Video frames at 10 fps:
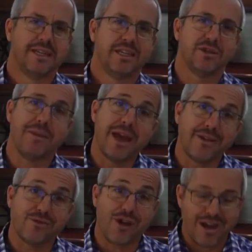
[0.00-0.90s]
He's a man
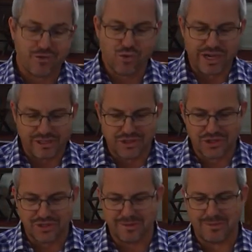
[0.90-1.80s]
of great
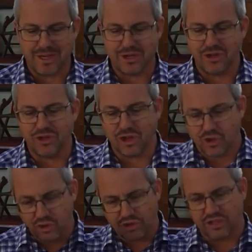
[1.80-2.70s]
wisdom. He knew the
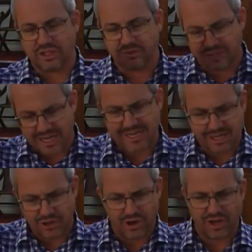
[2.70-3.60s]
goodness of
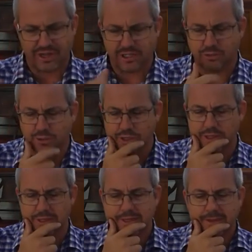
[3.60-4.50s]
taking God at his
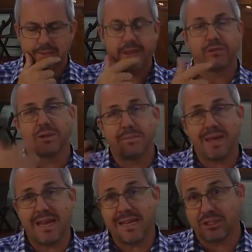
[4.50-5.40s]
word. He was a
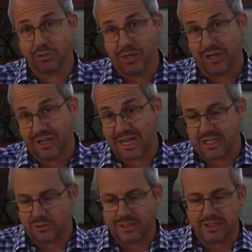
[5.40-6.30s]
man, as we learned
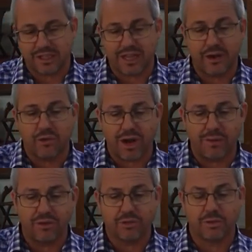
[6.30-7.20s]
last week, declared
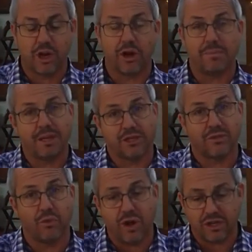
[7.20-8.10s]
right with God because
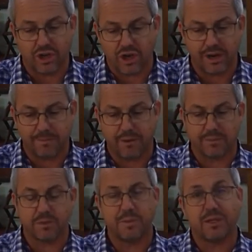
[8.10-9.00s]
of what God had
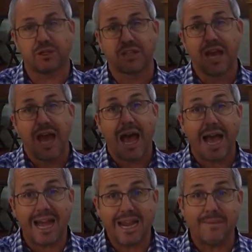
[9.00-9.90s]
promised, because
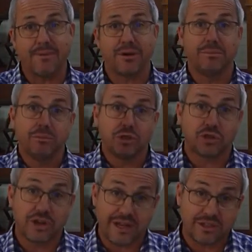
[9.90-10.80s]
Abram
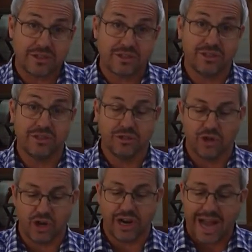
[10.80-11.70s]
trusted
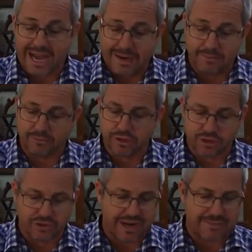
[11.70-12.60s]
God. Abram was a
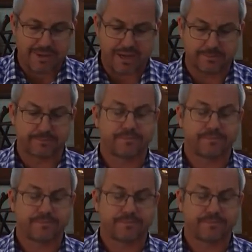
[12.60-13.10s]
great man.